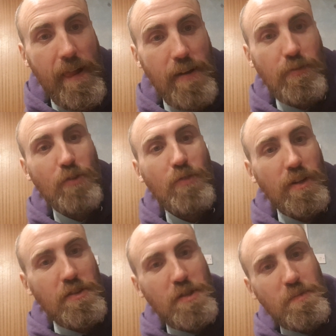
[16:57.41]
Feel free
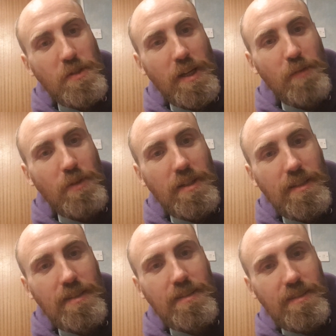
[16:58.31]
to subscribe.
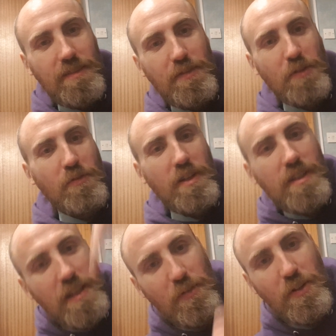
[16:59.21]
Feel free to
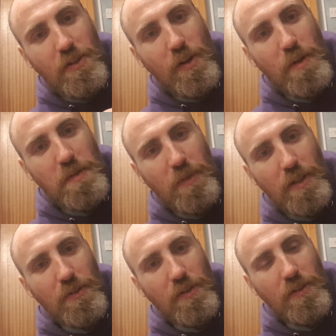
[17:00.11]
leave your comments
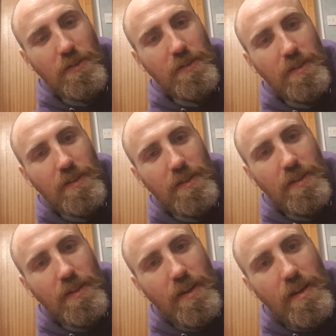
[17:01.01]
below.
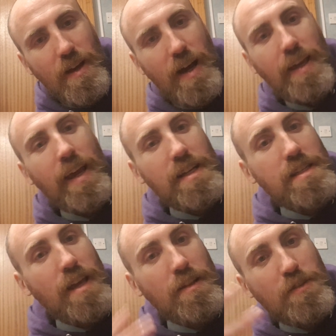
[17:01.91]
I get a
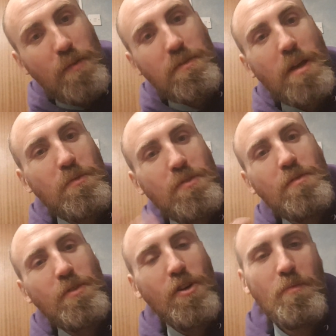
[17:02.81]
sense sometimes with
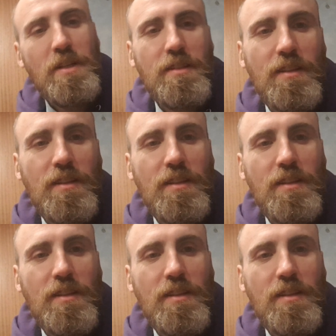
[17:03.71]
some comments that